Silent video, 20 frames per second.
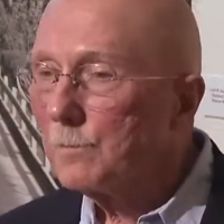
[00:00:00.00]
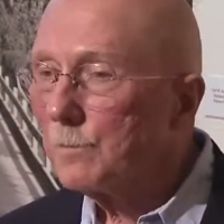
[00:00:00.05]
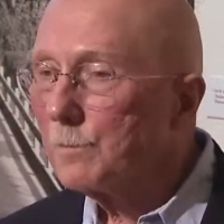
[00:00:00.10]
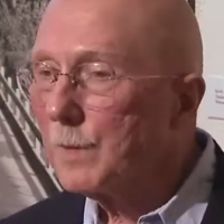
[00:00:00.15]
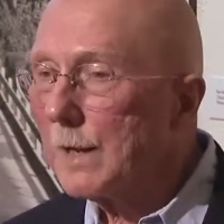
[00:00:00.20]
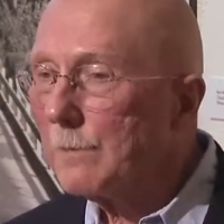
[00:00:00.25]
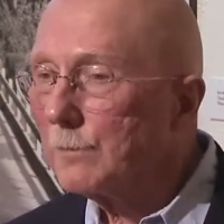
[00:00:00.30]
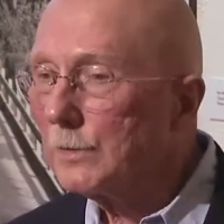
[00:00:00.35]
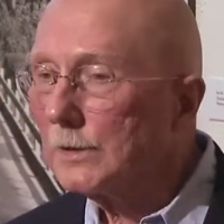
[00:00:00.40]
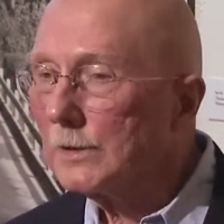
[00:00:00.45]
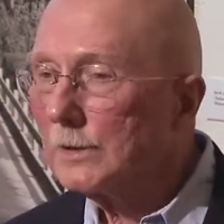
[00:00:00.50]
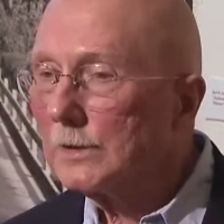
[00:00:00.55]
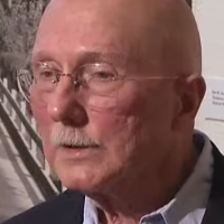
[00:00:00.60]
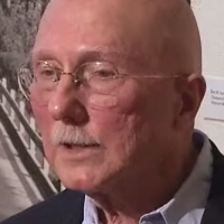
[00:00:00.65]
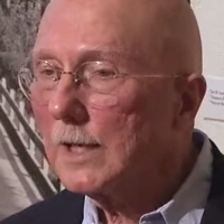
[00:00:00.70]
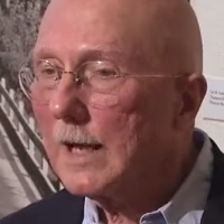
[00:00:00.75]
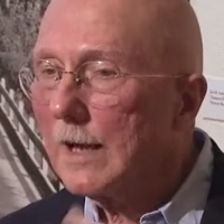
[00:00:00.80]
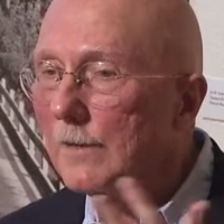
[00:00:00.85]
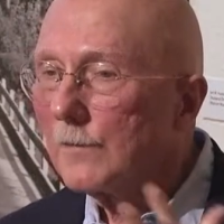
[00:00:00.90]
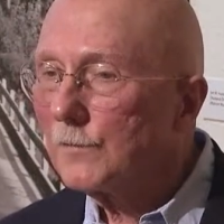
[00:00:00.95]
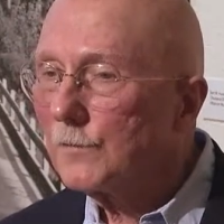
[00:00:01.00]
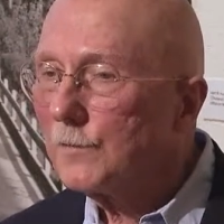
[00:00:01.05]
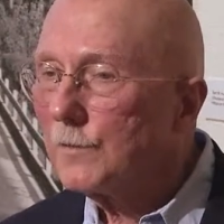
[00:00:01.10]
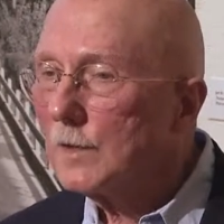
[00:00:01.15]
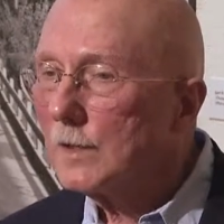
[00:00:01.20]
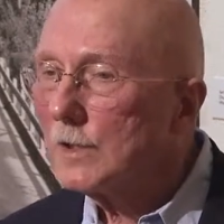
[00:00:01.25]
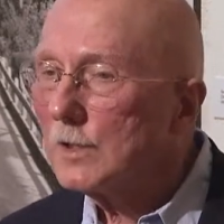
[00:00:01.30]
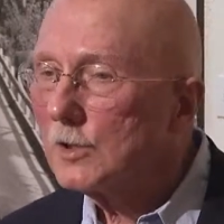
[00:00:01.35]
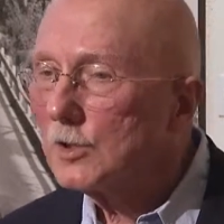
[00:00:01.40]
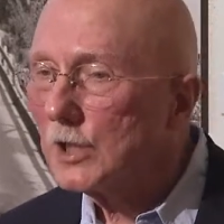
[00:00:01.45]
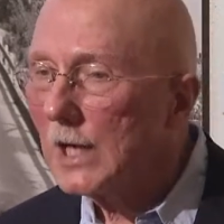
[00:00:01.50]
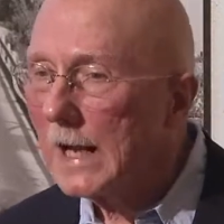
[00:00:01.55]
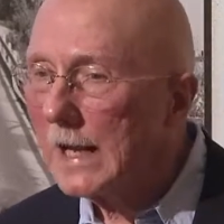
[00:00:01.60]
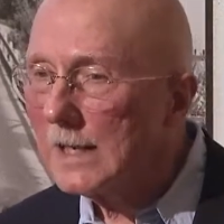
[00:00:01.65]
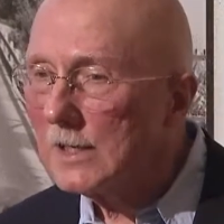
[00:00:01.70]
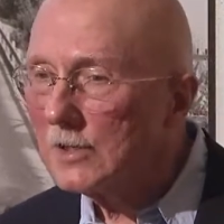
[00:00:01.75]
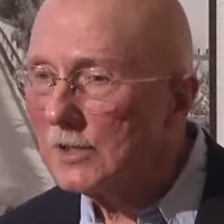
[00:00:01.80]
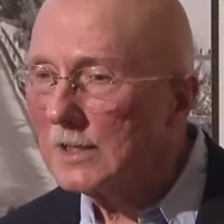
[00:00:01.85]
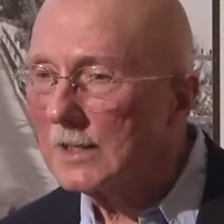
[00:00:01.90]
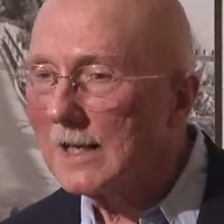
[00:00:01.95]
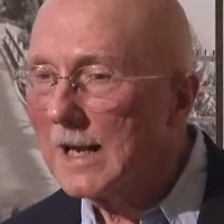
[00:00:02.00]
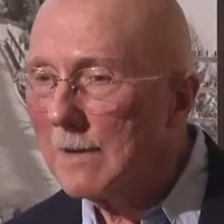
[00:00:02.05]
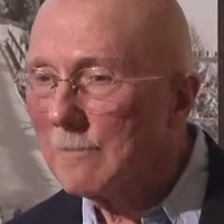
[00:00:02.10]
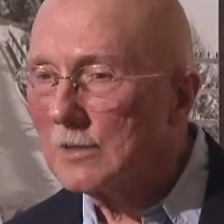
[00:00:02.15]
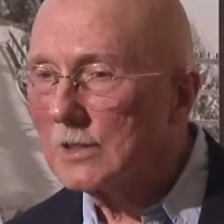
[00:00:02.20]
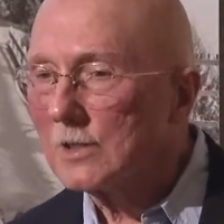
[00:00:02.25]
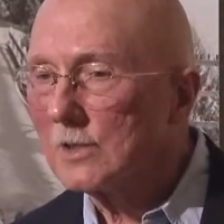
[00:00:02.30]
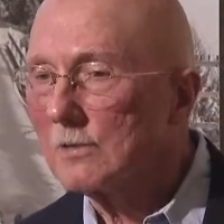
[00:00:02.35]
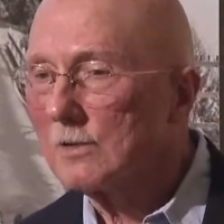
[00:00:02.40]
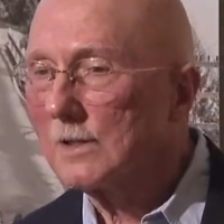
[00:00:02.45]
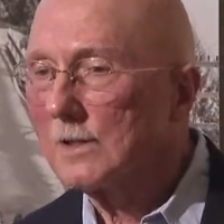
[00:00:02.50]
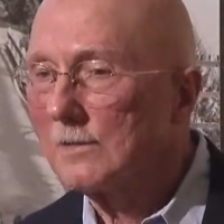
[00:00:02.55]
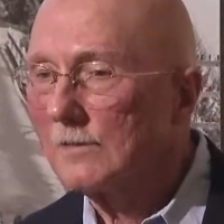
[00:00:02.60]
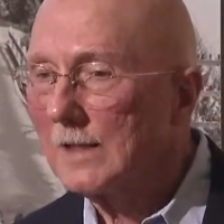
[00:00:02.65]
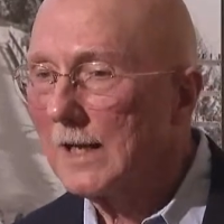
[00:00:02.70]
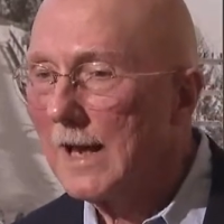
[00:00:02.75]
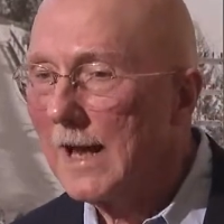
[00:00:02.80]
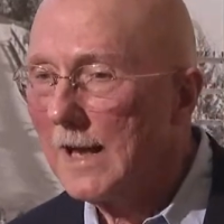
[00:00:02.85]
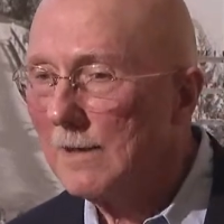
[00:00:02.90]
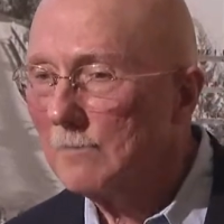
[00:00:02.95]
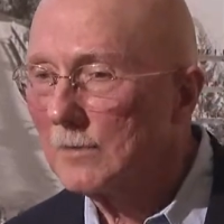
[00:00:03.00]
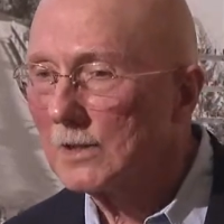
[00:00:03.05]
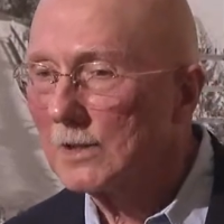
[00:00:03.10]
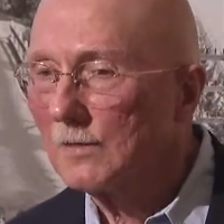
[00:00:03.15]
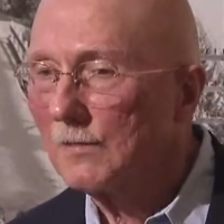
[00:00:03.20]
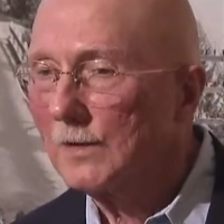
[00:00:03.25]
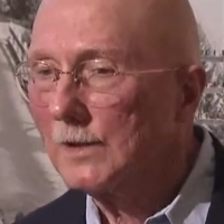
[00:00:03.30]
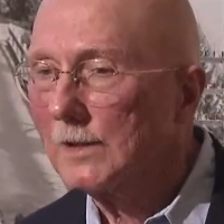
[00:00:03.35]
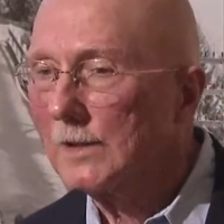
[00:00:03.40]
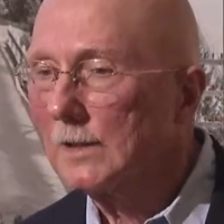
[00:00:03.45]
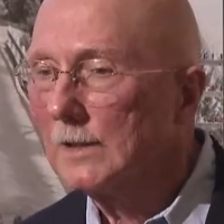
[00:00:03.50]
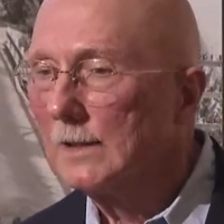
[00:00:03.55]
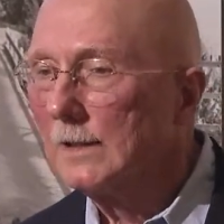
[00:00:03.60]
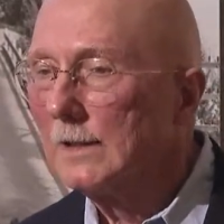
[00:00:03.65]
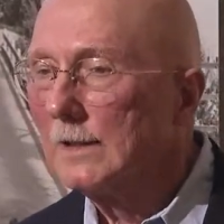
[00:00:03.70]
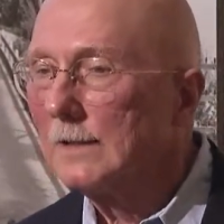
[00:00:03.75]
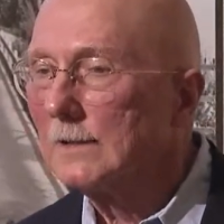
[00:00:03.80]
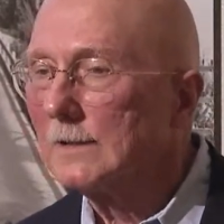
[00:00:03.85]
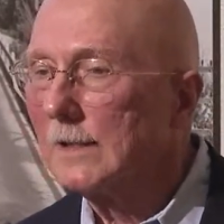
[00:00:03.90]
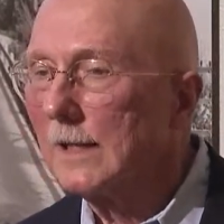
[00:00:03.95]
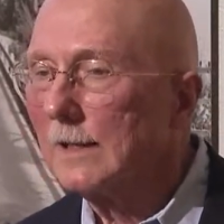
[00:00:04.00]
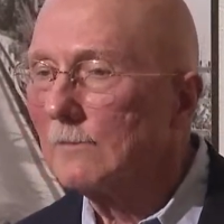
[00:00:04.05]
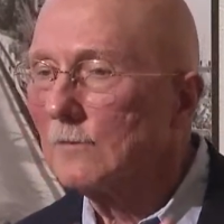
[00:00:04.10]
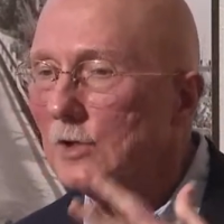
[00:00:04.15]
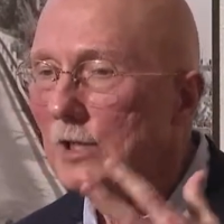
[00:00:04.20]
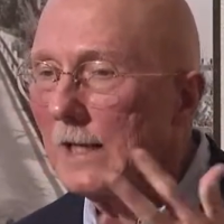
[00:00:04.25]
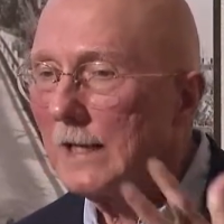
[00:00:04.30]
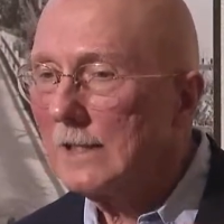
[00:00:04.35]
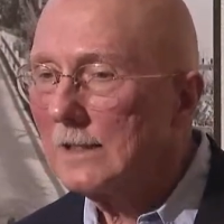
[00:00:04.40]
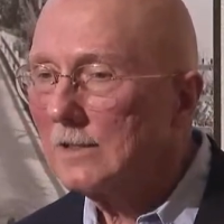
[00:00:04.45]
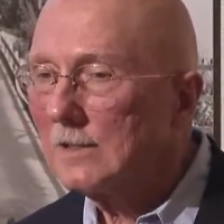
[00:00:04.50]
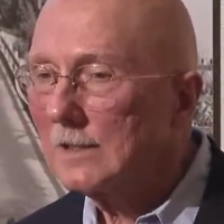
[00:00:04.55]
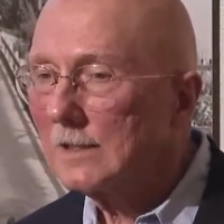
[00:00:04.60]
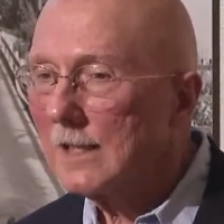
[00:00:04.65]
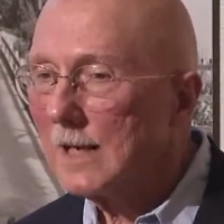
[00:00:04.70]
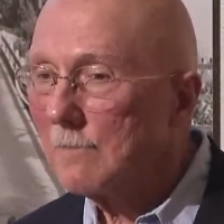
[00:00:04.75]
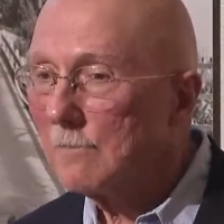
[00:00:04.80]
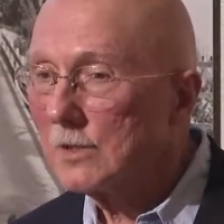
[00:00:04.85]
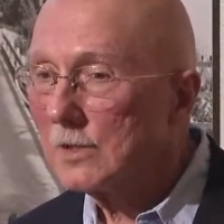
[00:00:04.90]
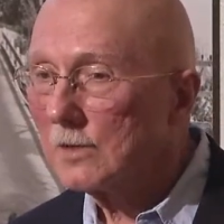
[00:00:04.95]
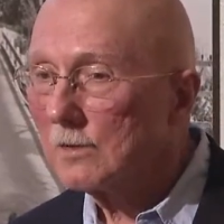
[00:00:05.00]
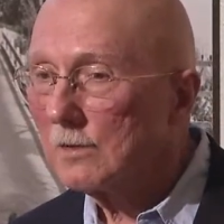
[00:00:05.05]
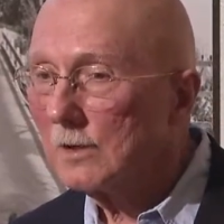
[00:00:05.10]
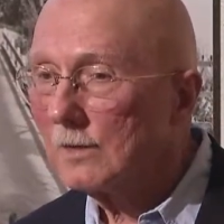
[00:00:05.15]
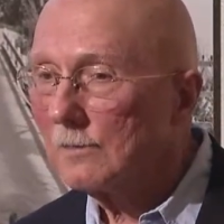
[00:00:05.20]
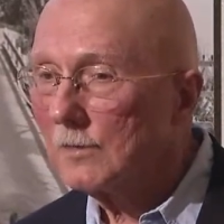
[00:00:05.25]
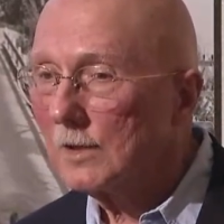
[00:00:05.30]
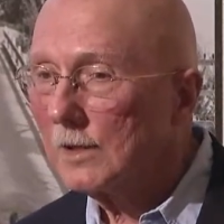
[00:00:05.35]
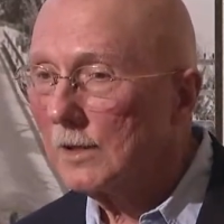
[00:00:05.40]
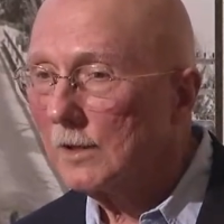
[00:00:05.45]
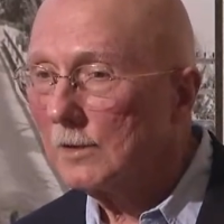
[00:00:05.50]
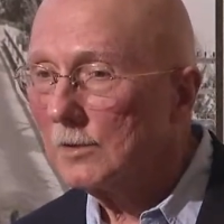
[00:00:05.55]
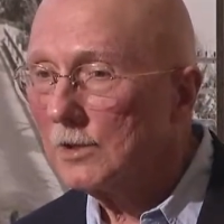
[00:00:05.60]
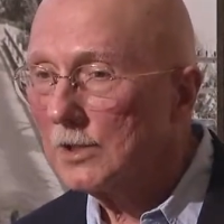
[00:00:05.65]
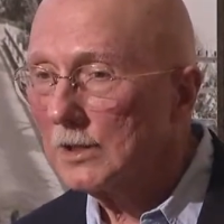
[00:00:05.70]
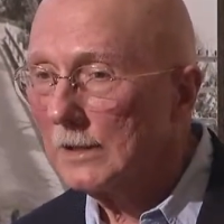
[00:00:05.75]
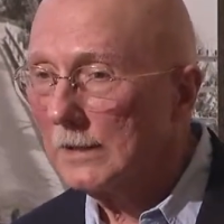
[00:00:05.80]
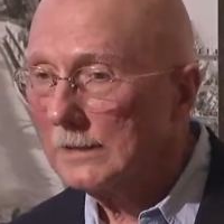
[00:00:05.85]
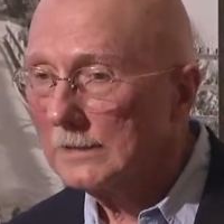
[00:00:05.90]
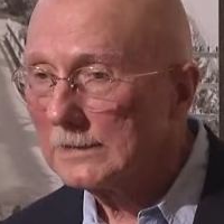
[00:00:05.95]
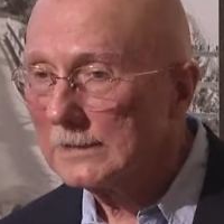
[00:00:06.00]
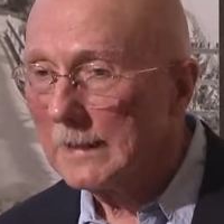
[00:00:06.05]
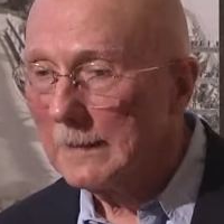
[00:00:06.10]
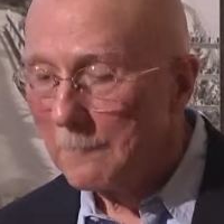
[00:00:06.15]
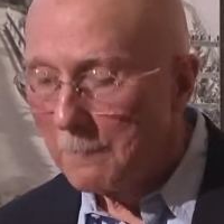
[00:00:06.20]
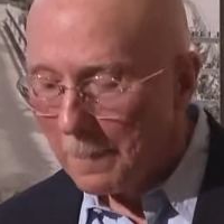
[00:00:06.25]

People have changed the chemistry of the atmosphere. They have changed the chemistry of the oceans.